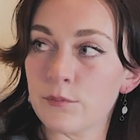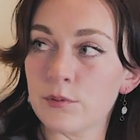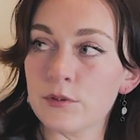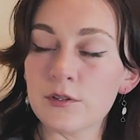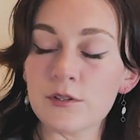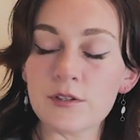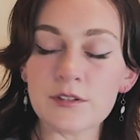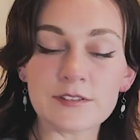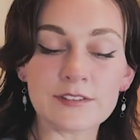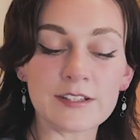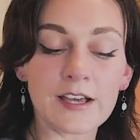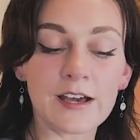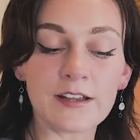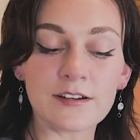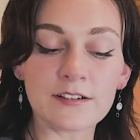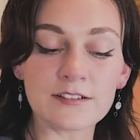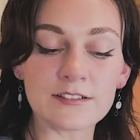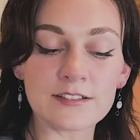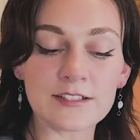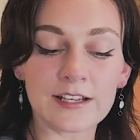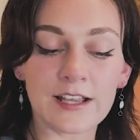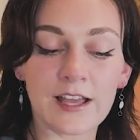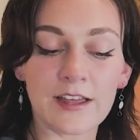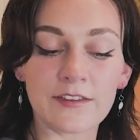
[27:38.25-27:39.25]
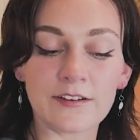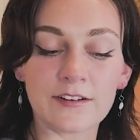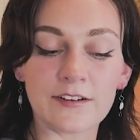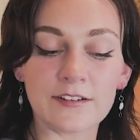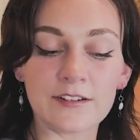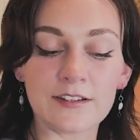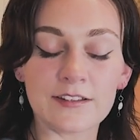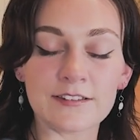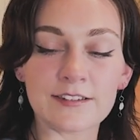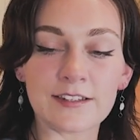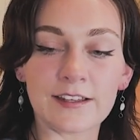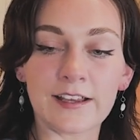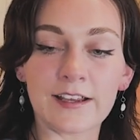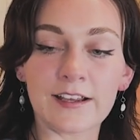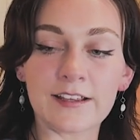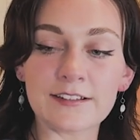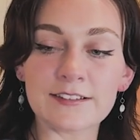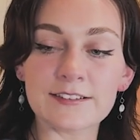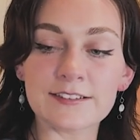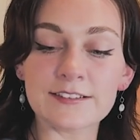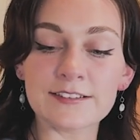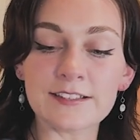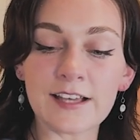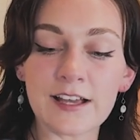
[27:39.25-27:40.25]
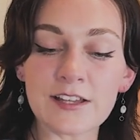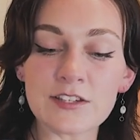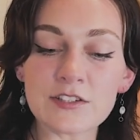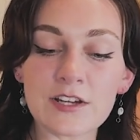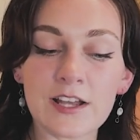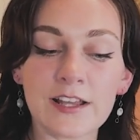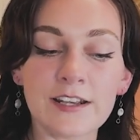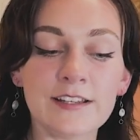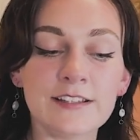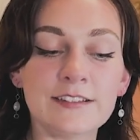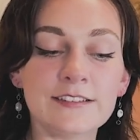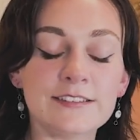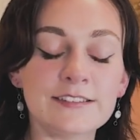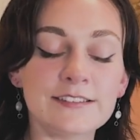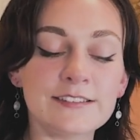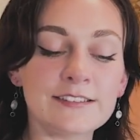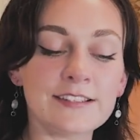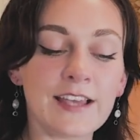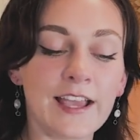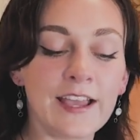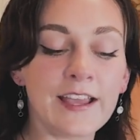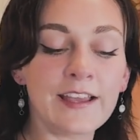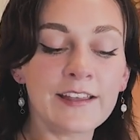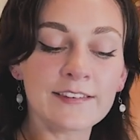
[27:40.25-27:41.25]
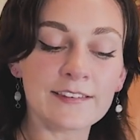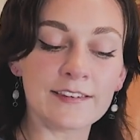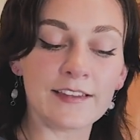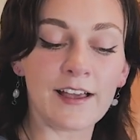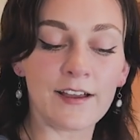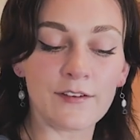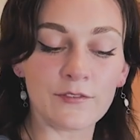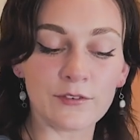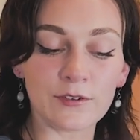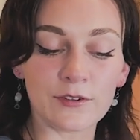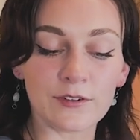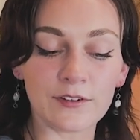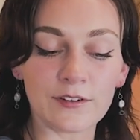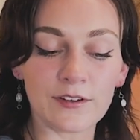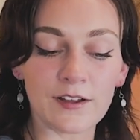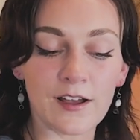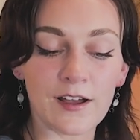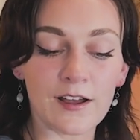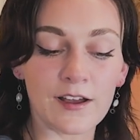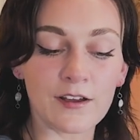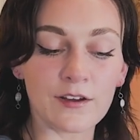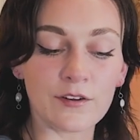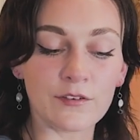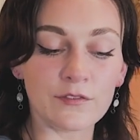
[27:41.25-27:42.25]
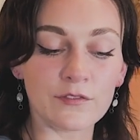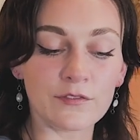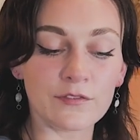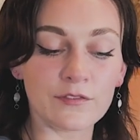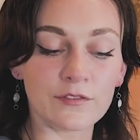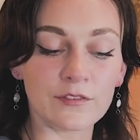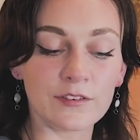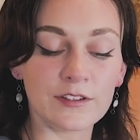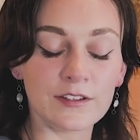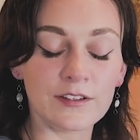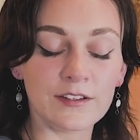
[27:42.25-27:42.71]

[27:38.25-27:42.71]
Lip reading: Pluto-Saturn together is like such an insane level of